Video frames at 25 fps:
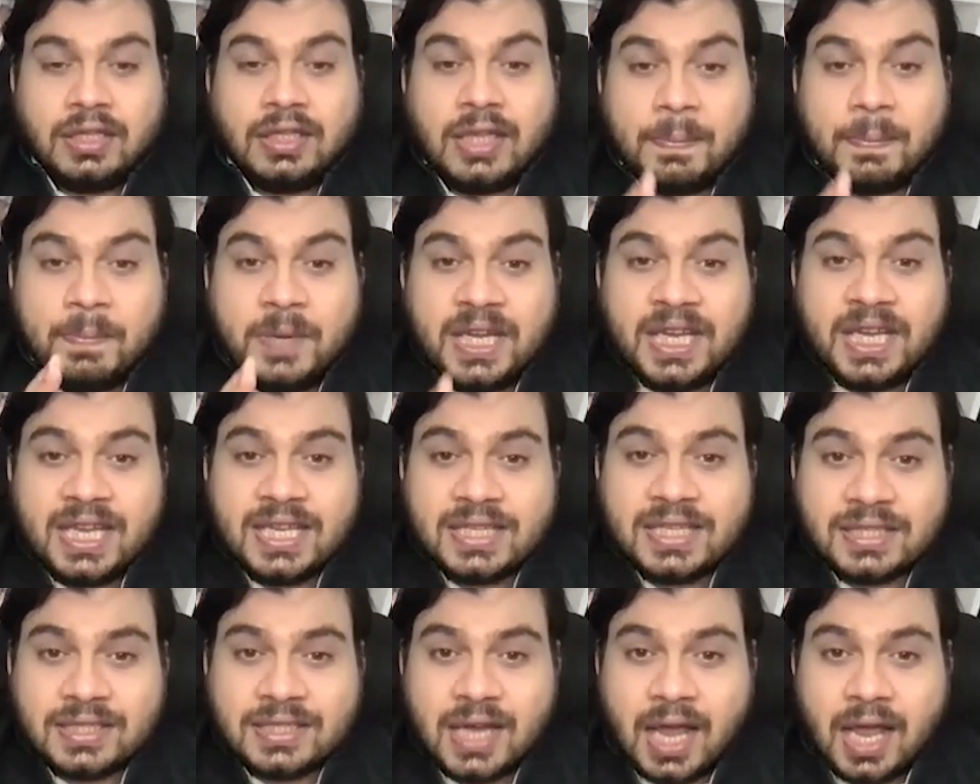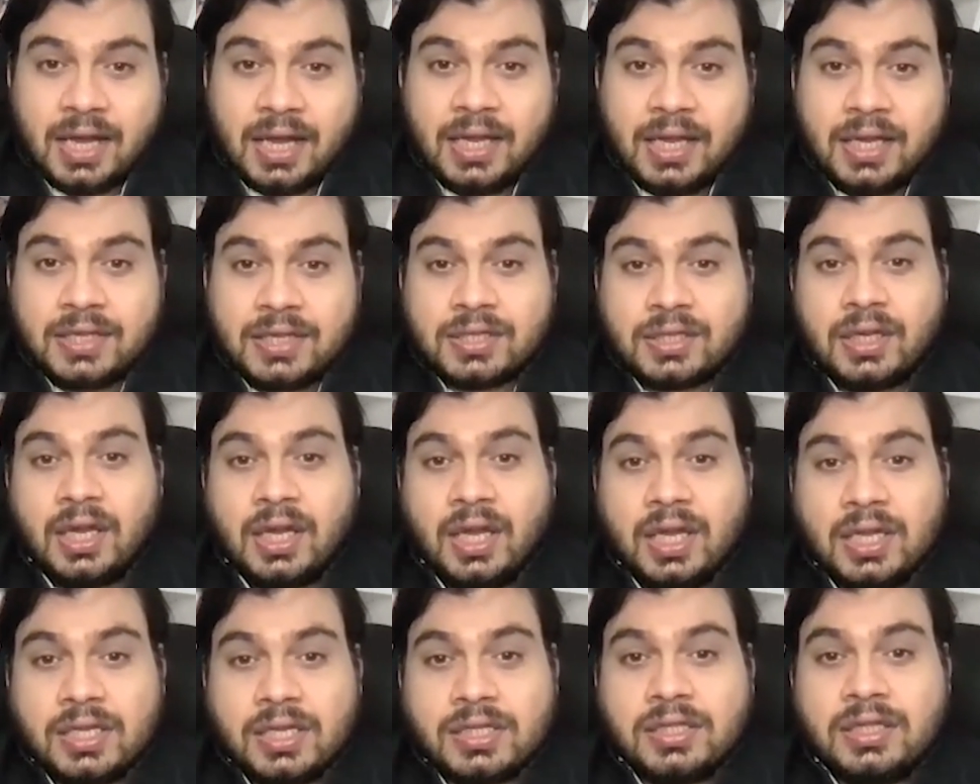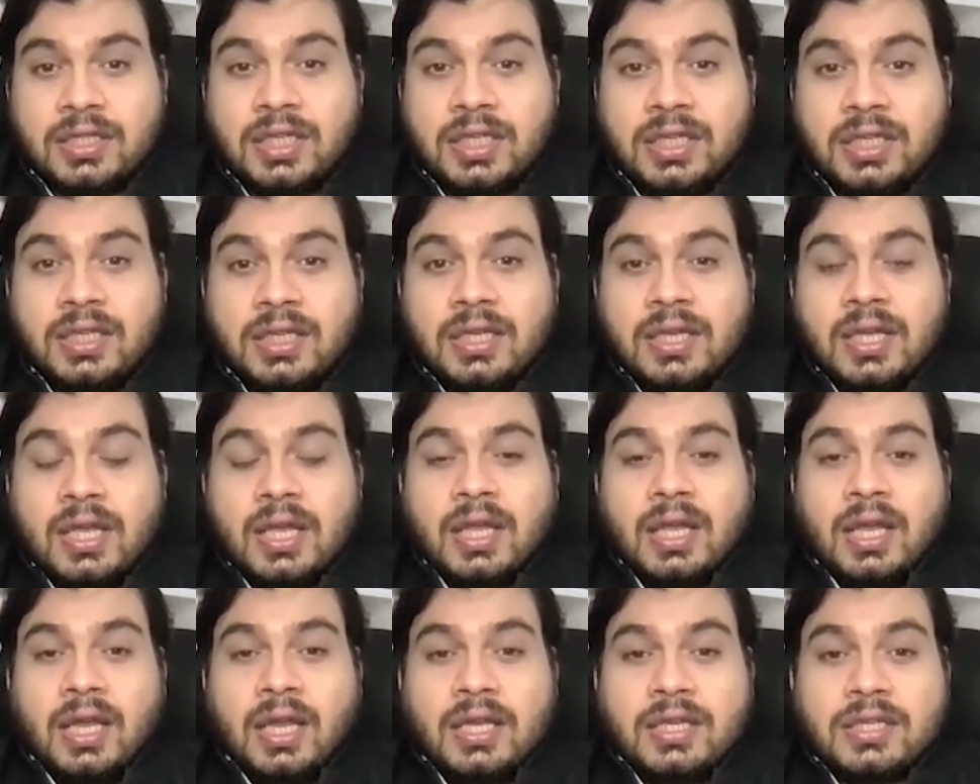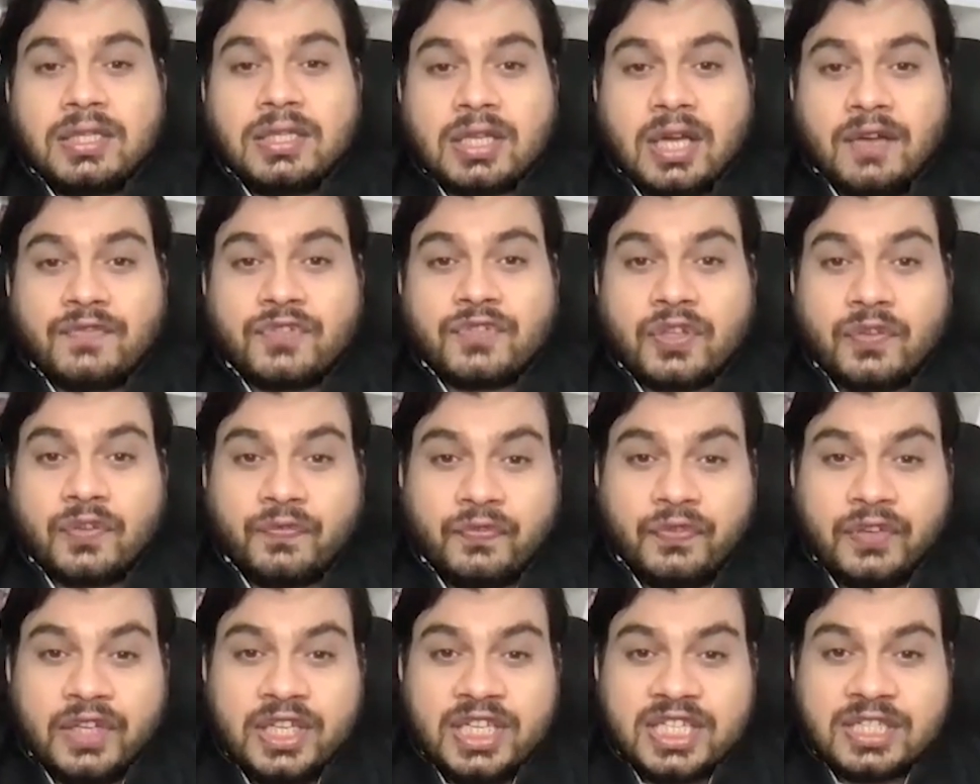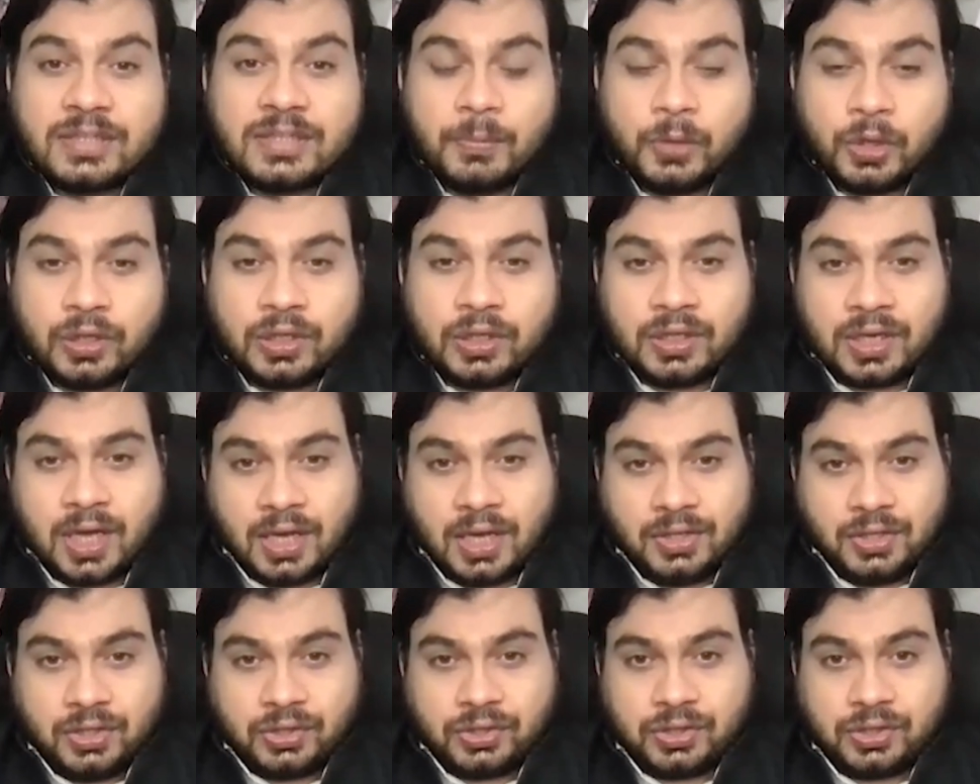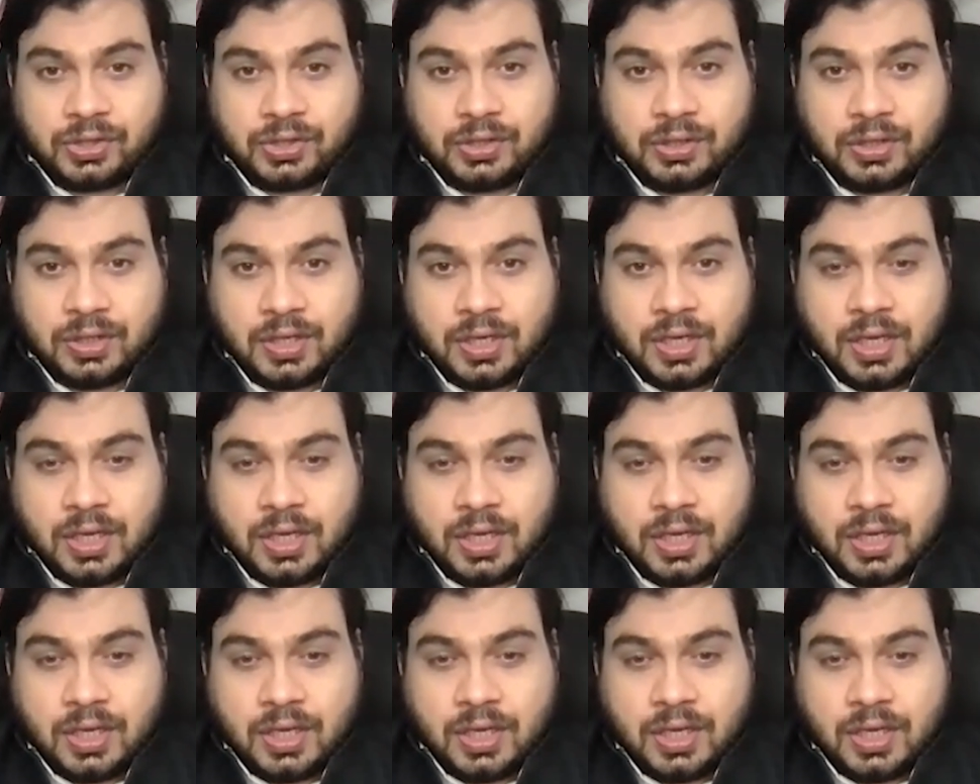The biggest challenge is in terms of fleet modernization.